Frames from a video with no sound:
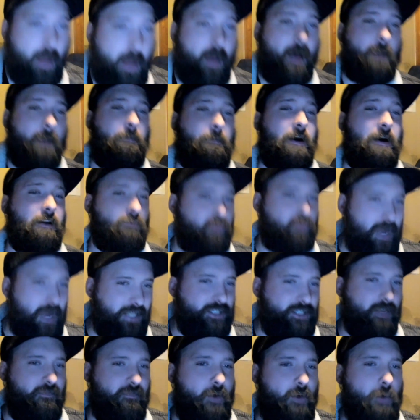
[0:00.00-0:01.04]
But
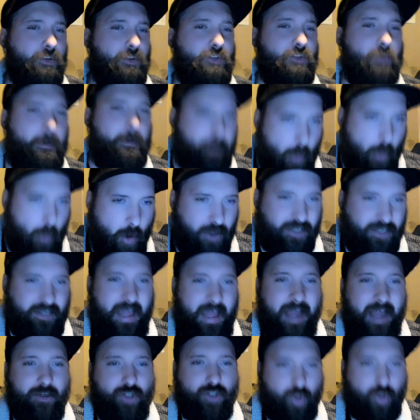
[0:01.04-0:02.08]
WrestleVotes reports
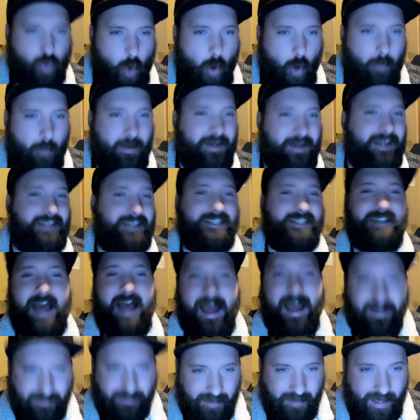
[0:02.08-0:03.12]
that Strowman is
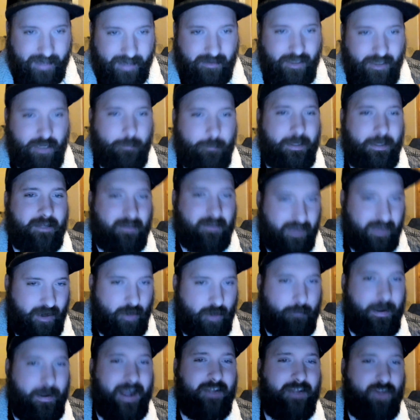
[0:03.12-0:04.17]
not likely to be
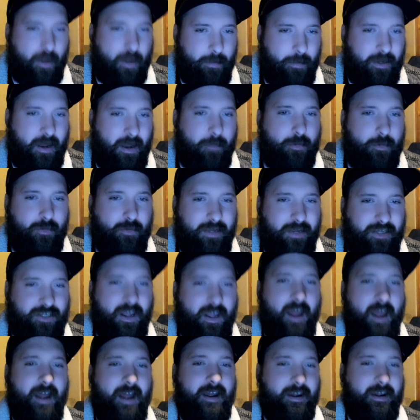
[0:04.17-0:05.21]
cleared by WWE's
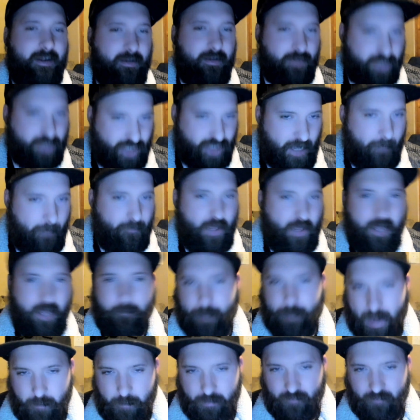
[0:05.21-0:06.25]
Sunday
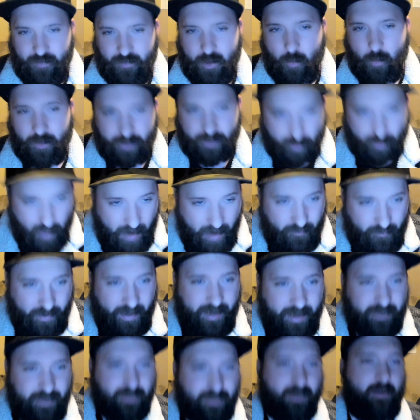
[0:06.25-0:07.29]
pay per view
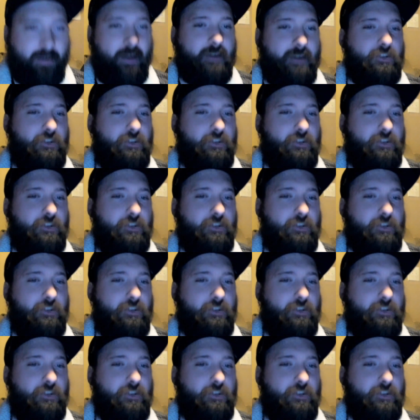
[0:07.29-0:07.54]
extravaganza.